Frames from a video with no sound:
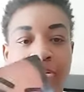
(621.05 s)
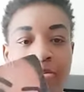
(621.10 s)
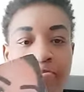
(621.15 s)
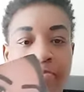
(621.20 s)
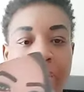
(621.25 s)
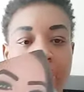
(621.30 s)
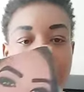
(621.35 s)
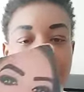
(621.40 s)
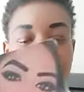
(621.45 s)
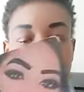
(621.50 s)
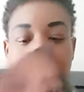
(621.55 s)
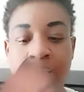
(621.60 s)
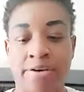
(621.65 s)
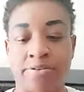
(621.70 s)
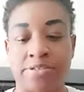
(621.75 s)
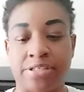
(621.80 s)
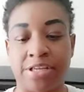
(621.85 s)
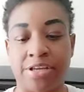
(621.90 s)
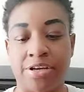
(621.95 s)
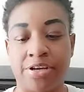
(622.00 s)

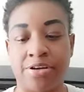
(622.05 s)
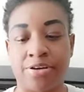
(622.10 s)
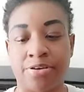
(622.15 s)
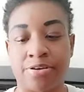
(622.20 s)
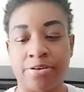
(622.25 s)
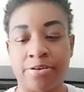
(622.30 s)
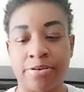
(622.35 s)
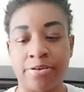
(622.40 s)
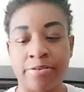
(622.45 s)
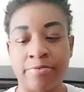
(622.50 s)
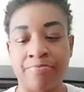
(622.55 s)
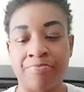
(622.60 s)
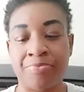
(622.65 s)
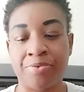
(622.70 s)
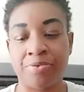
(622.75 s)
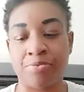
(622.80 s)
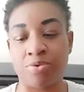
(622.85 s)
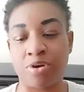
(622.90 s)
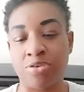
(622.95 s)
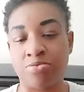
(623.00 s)
backgrounds here
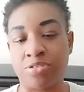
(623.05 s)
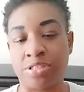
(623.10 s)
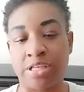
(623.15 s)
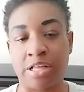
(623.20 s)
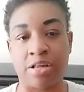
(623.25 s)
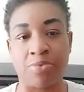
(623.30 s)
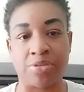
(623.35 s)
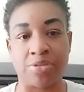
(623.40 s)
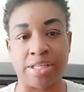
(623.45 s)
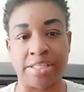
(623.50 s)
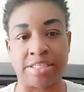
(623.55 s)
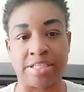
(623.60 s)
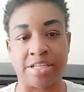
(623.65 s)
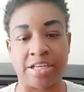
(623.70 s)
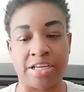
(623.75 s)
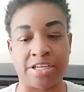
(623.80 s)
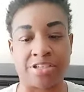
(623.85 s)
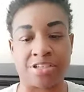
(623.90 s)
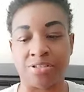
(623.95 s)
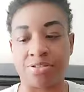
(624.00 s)
when he was dealing with these
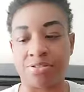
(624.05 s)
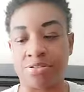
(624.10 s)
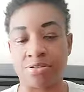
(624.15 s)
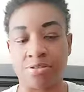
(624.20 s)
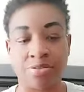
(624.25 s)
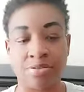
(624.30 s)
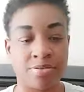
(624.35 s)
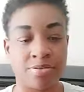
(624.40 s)
addictions.